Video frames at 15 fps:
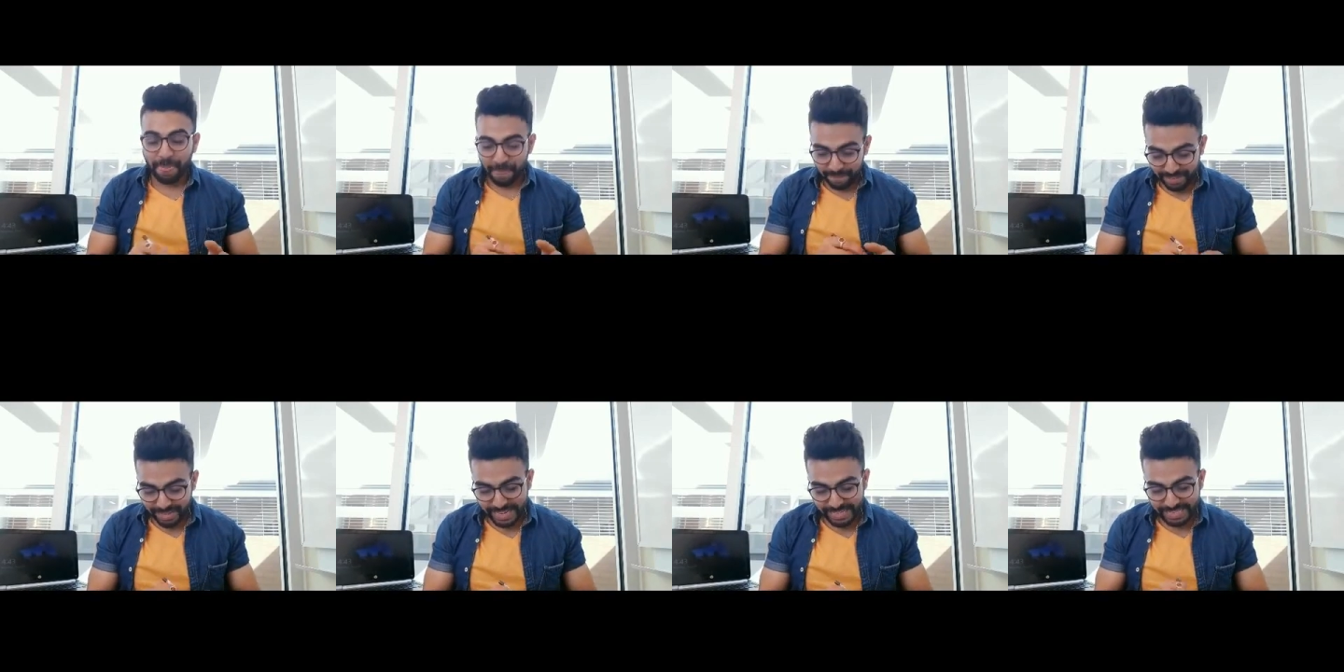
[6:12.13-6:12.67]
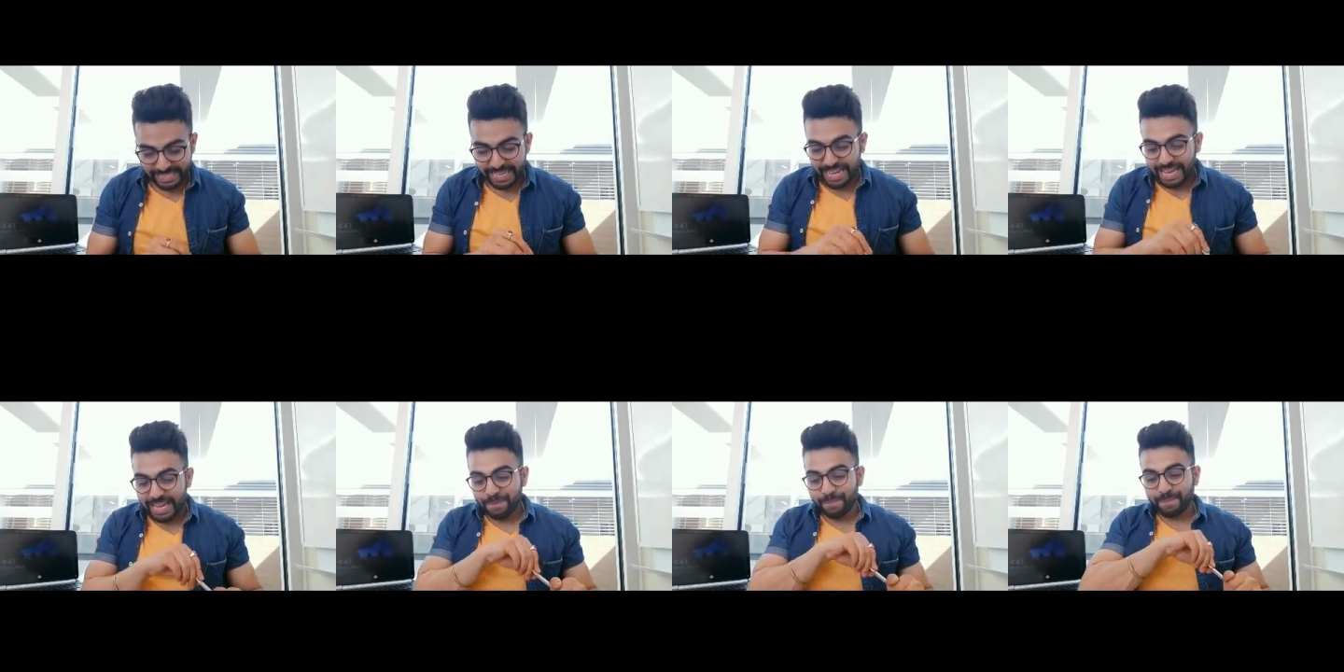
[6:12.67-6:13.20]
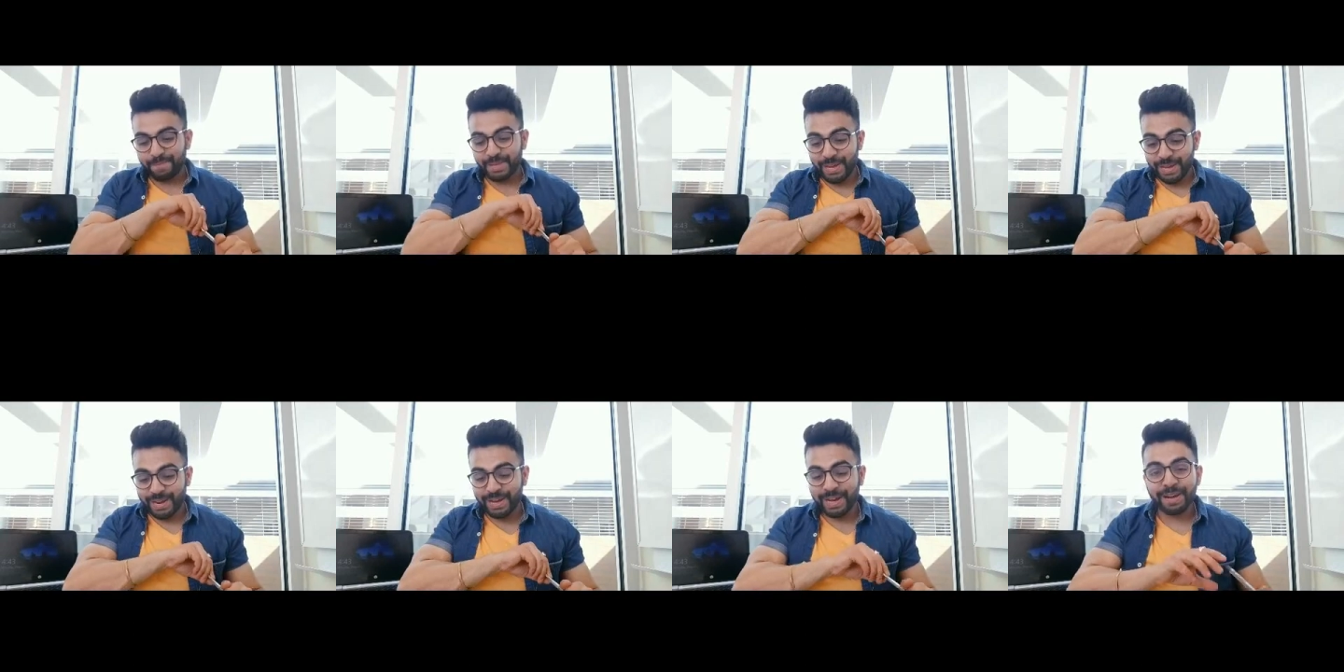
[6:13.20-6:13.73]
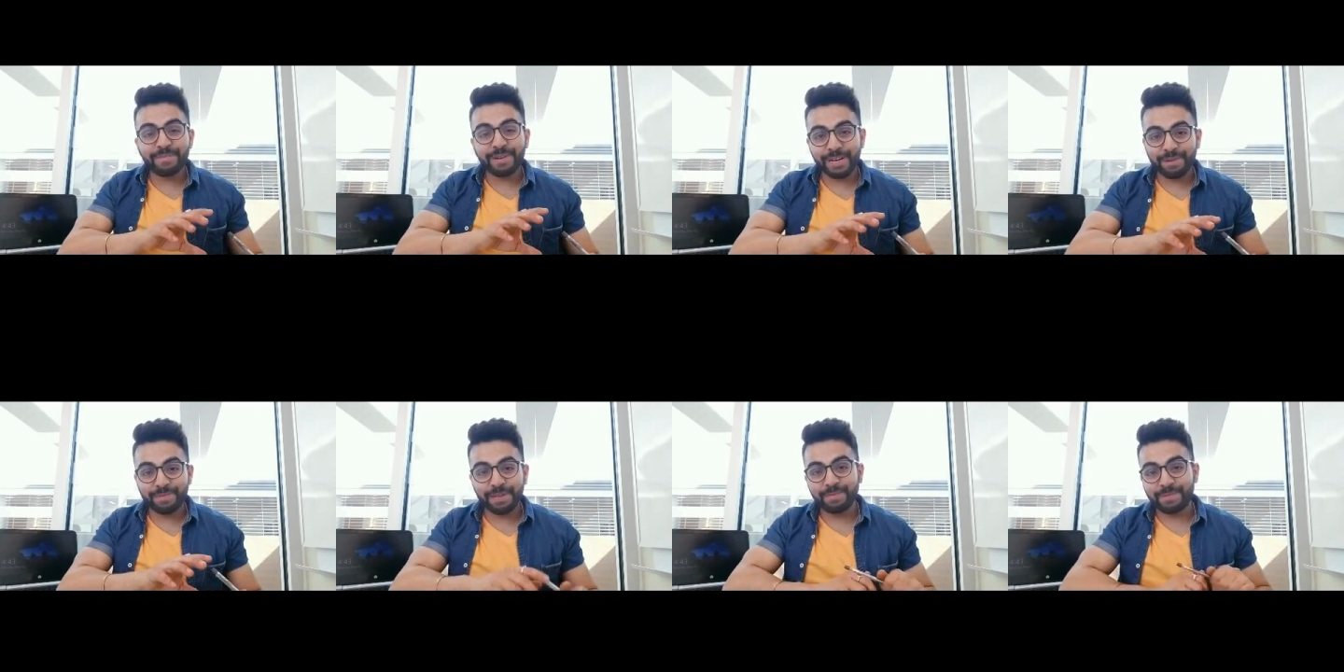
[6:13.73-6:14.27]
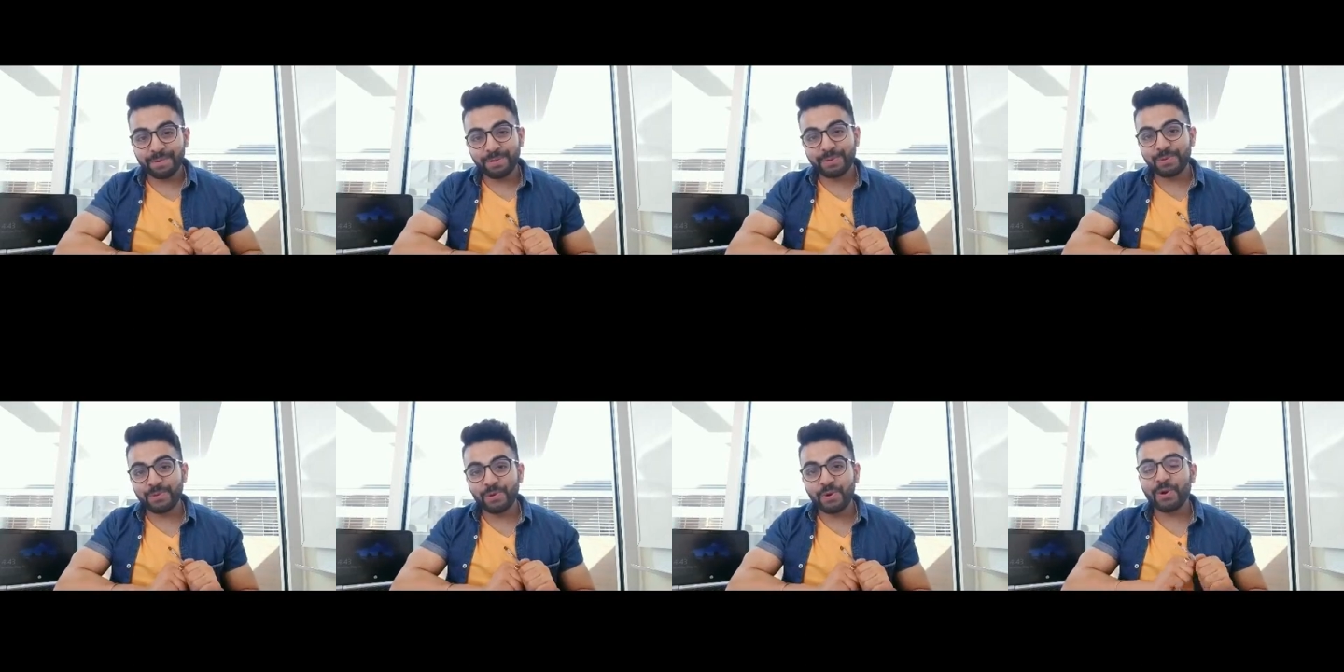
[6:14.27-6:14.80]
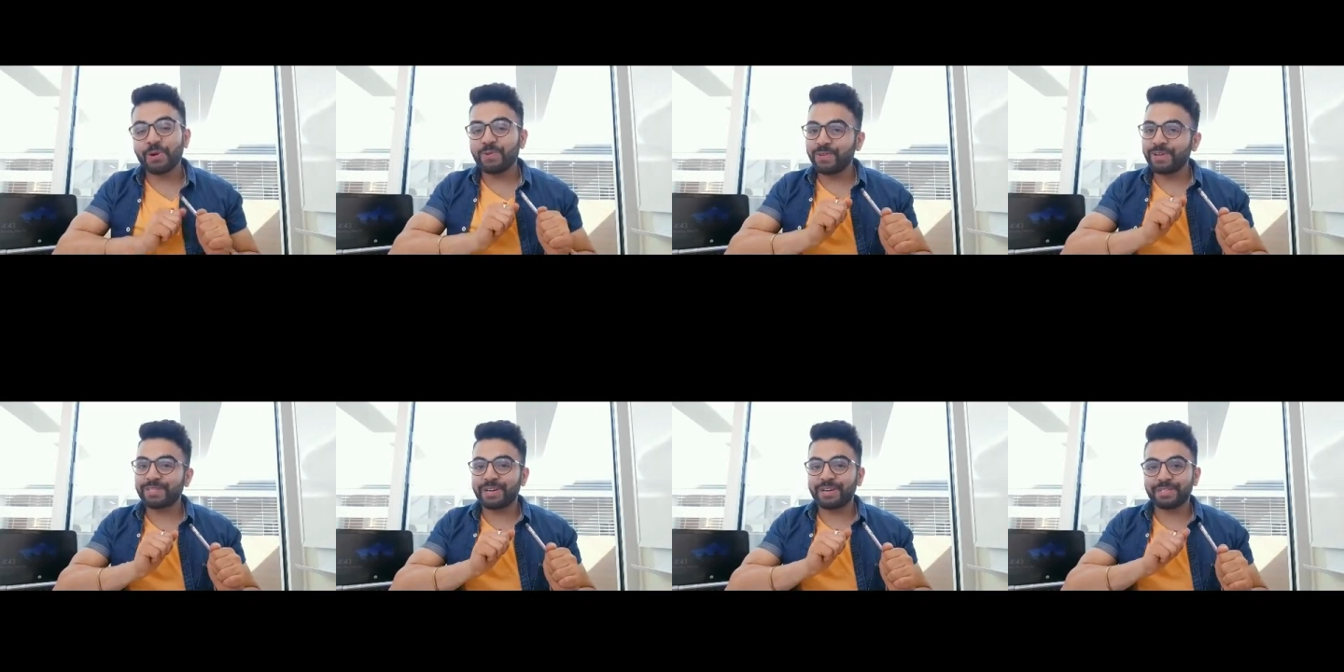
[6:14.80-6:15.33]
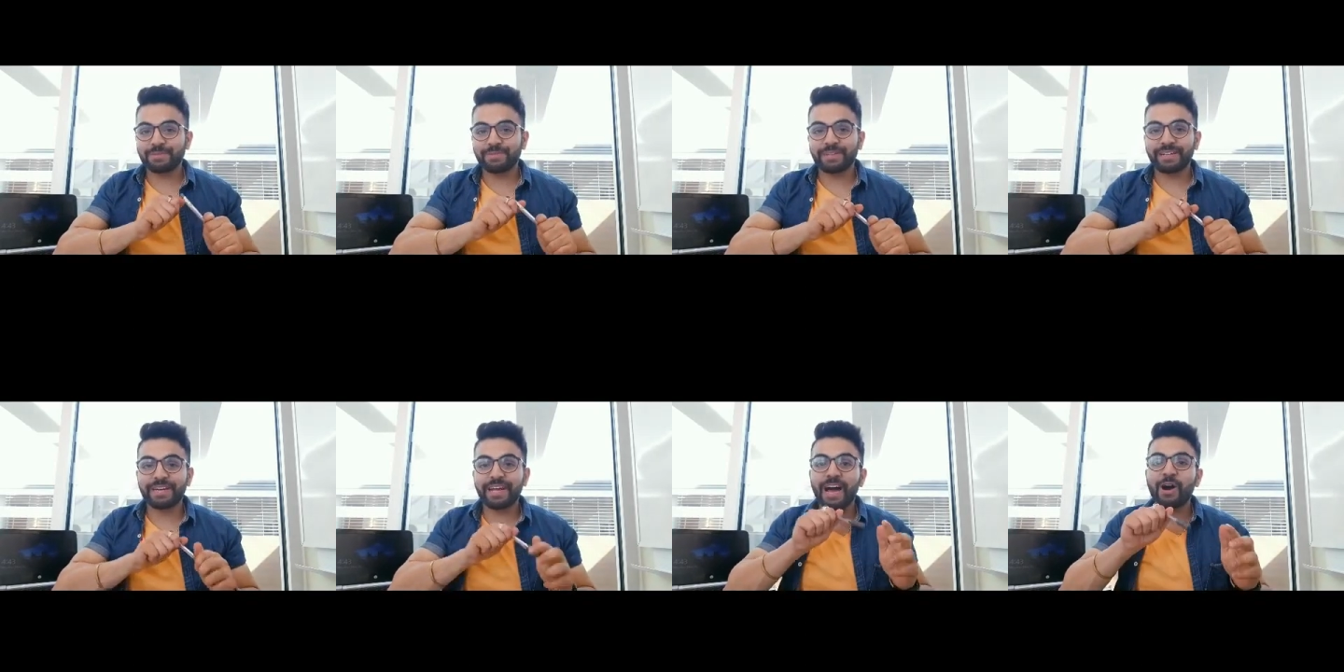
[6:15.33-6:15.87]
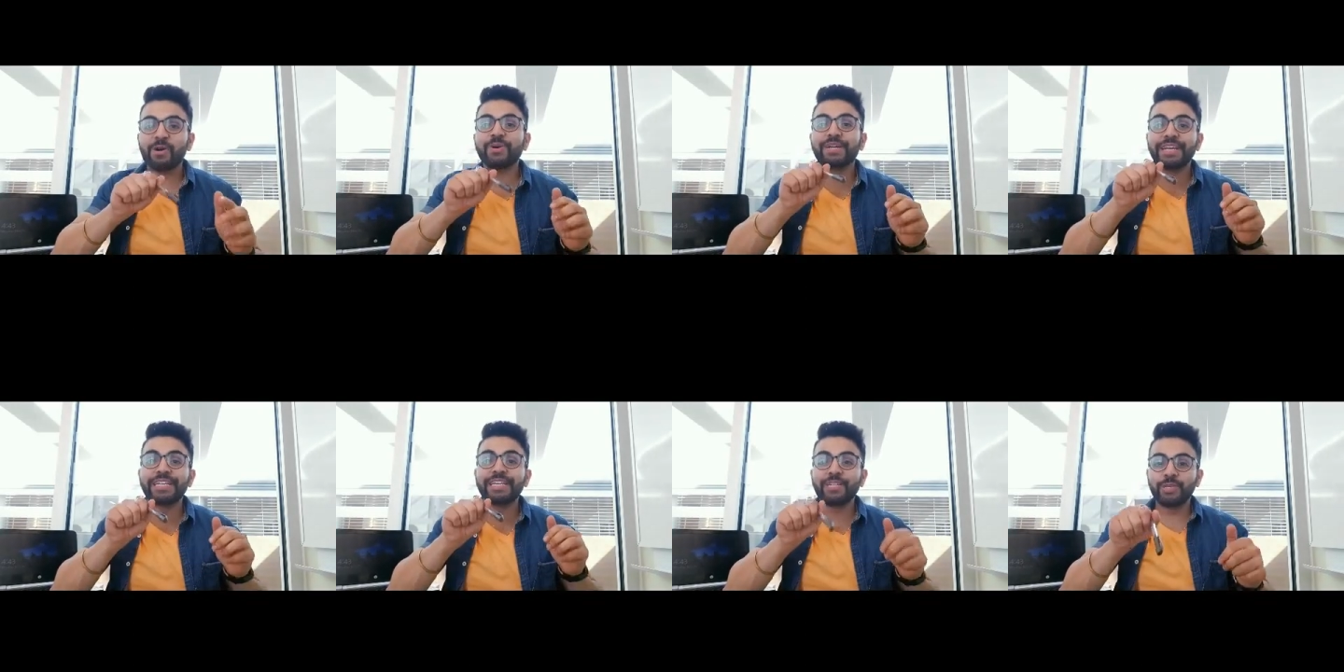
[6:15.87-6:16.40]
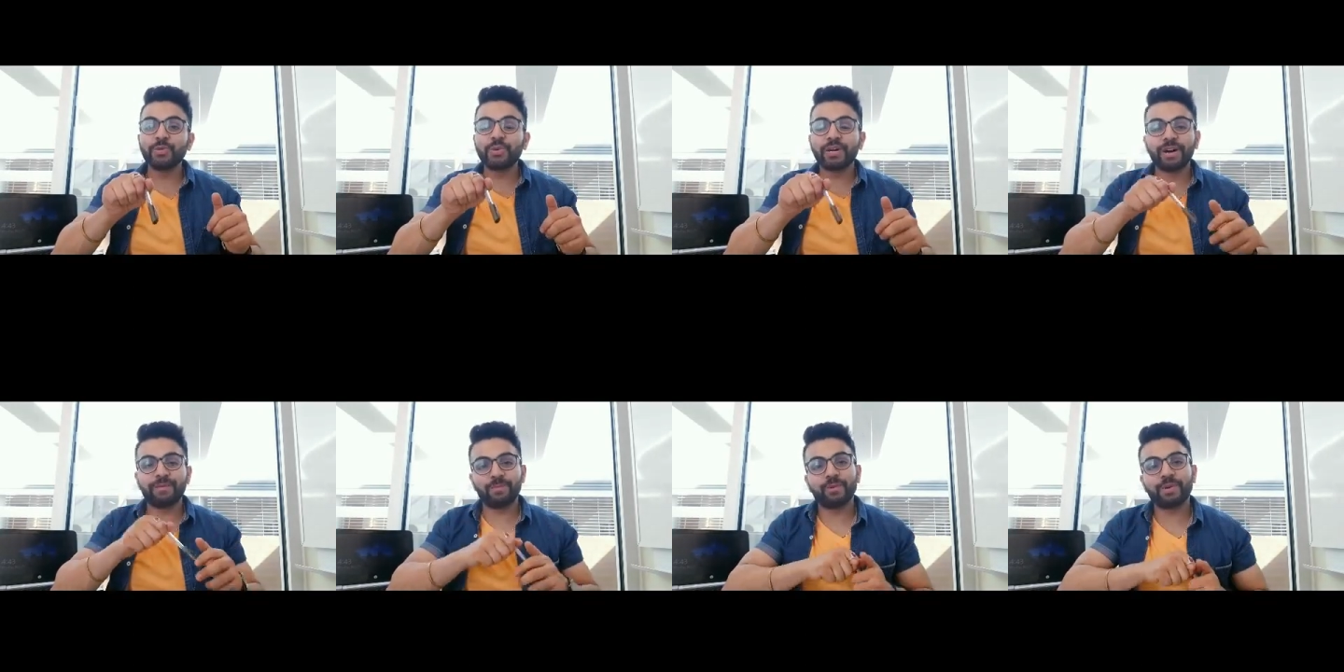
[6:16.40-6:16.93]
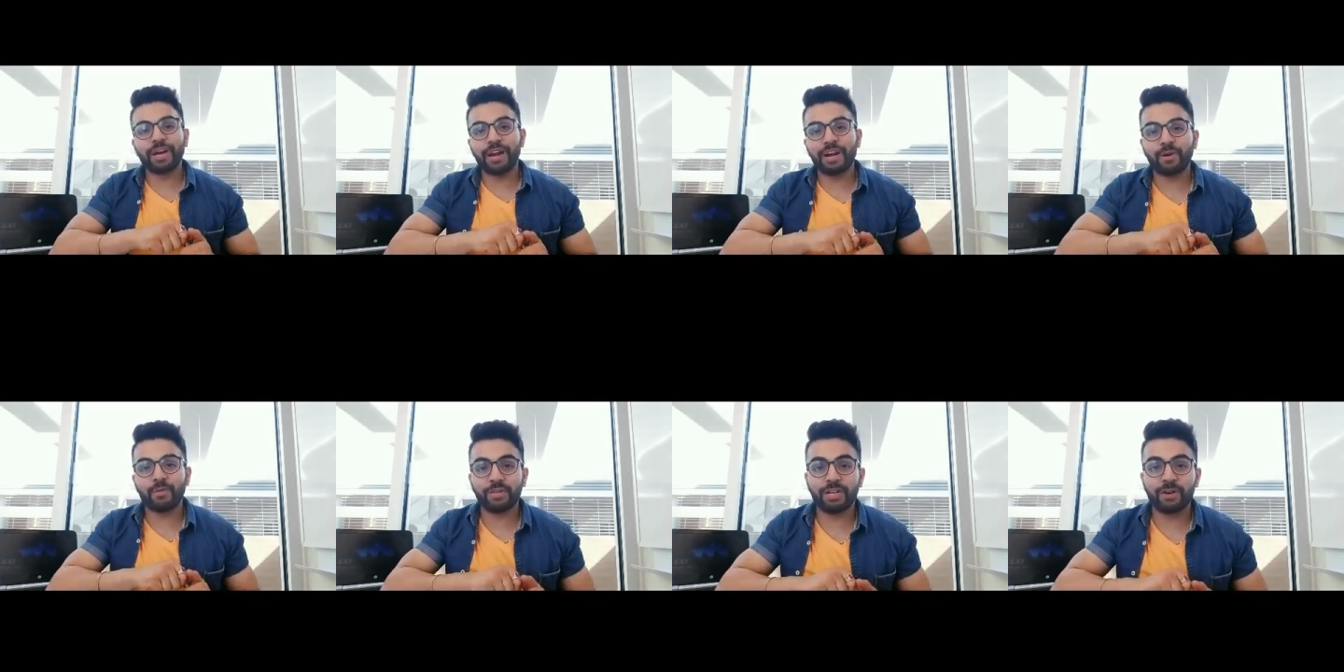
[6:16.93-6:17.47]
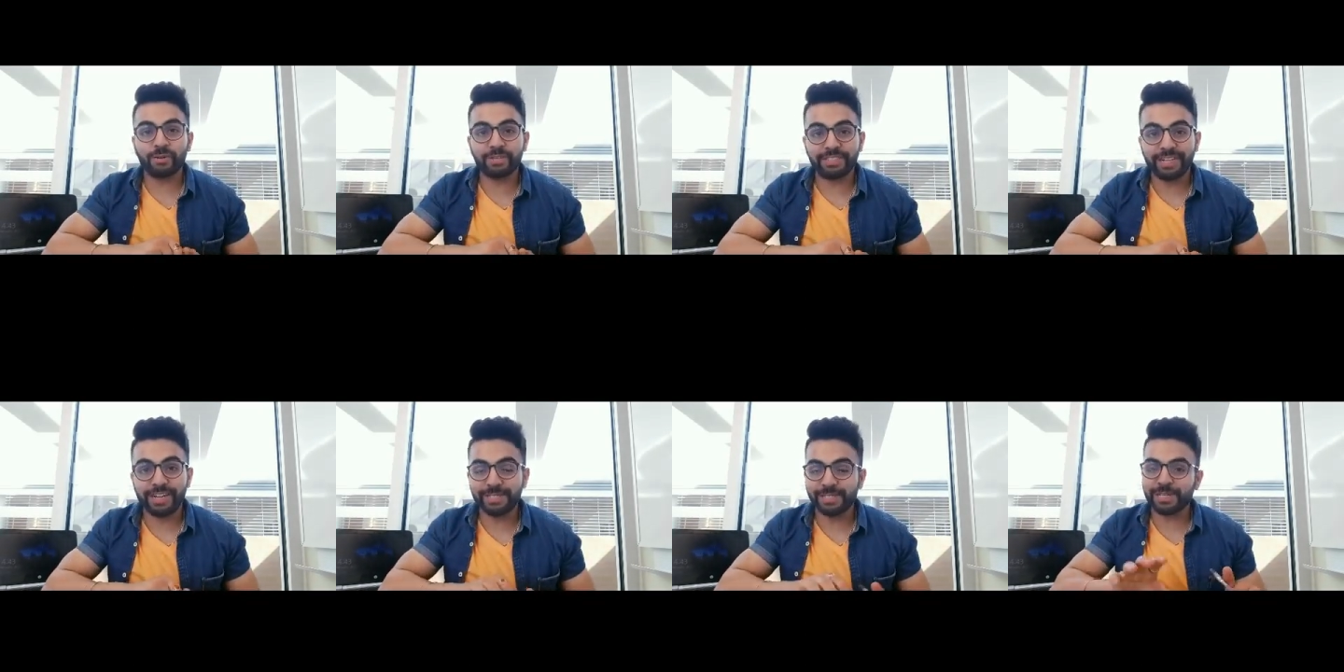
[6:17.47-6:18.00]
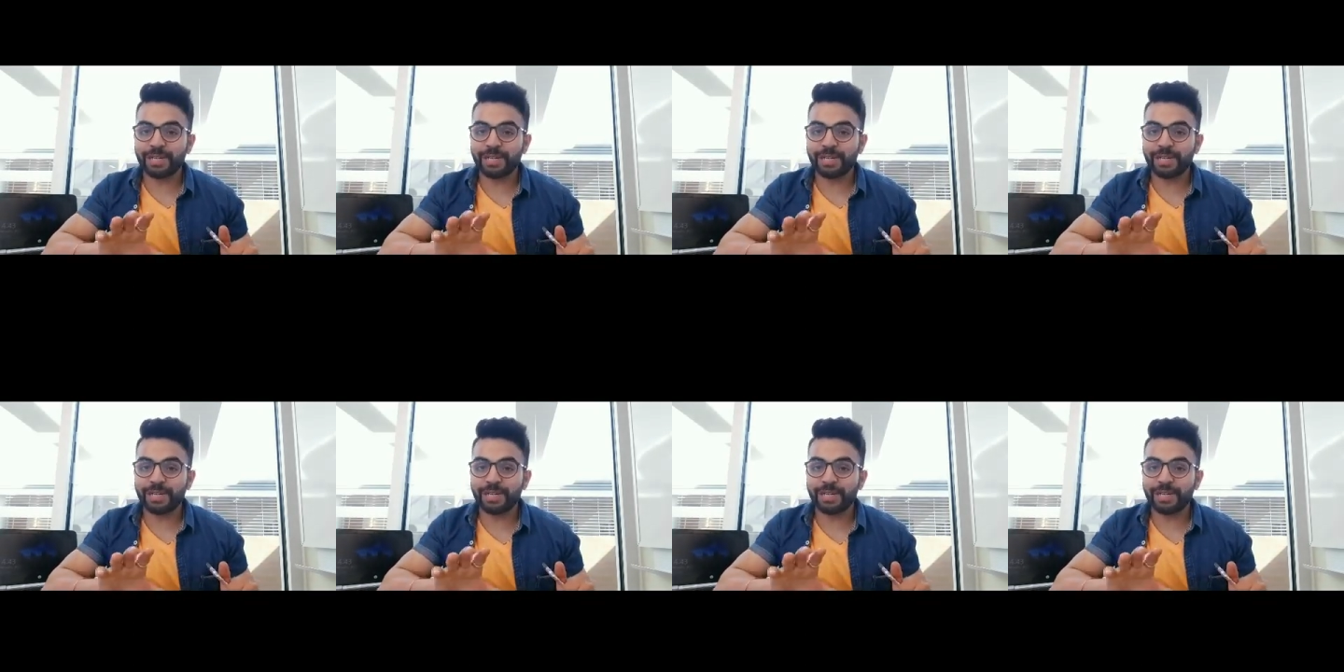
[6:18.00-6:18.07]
Yes, there are many people who always ask me that how did you come to Canada without GIC,